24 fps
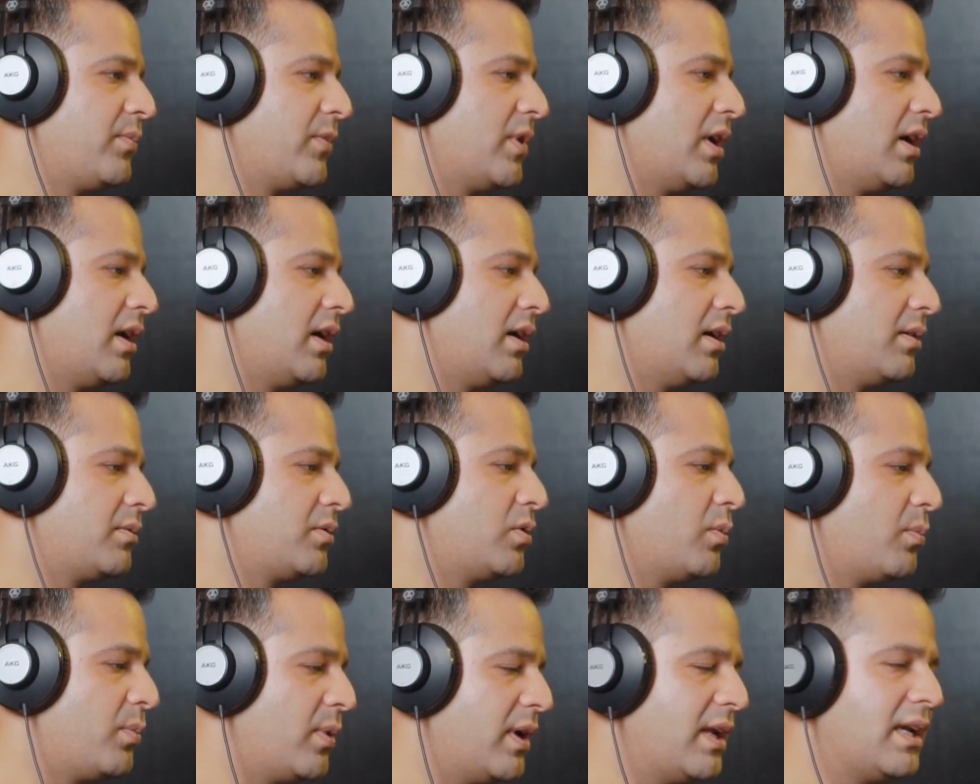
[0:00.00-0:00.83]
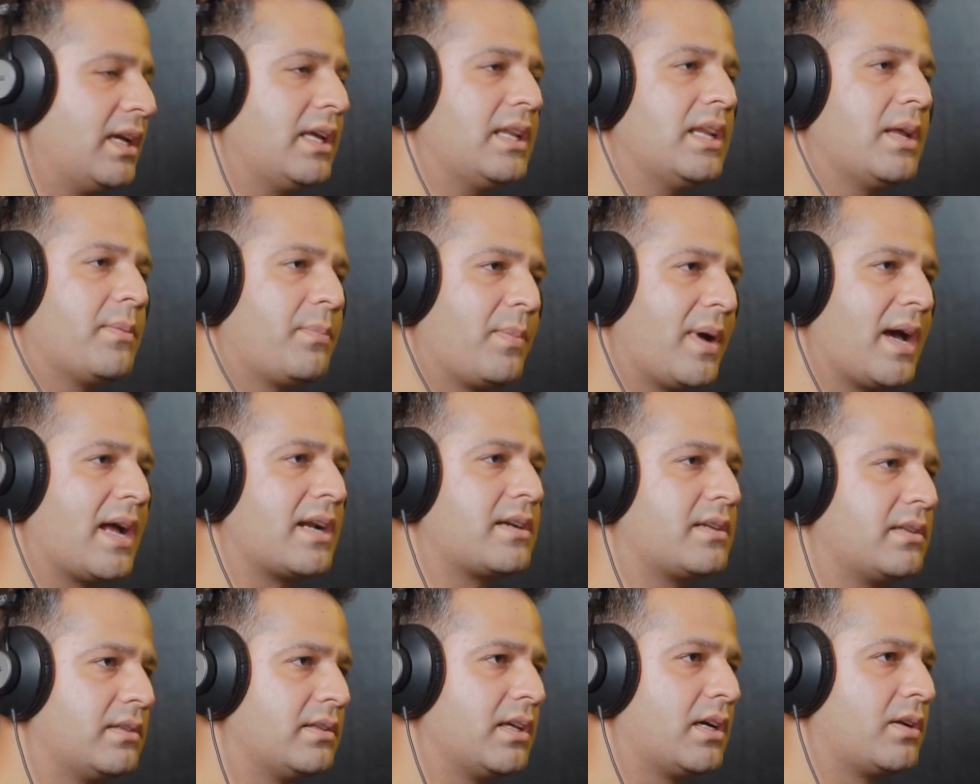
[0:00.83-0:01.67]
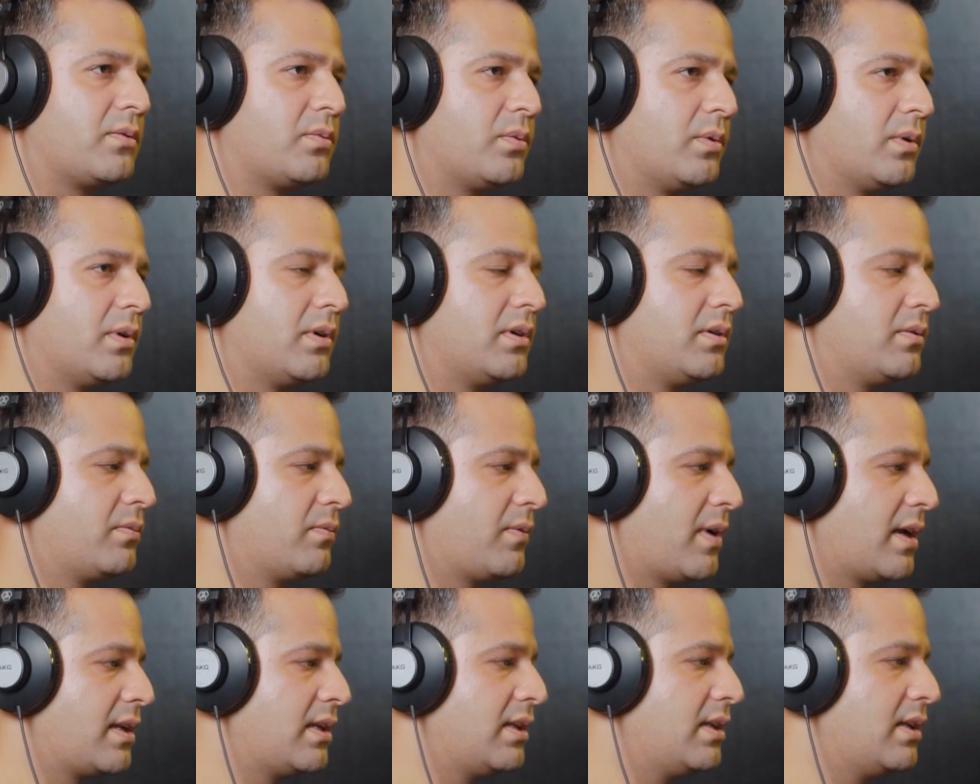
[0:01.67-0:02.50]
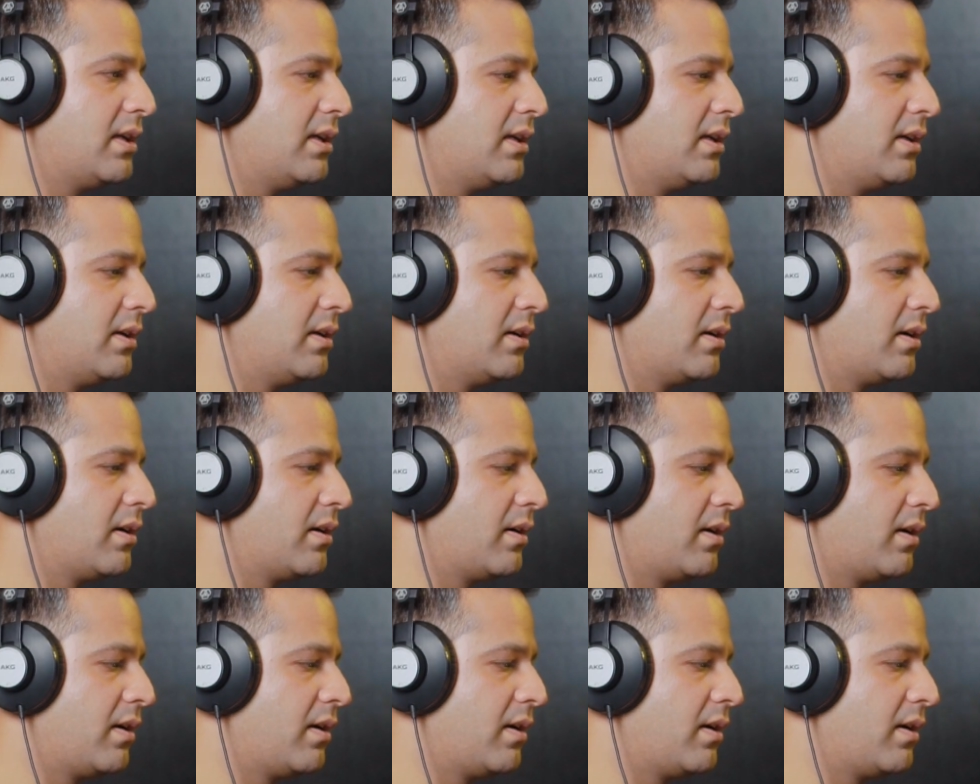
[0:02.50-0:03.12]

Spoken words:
To bring in a pattern that would finally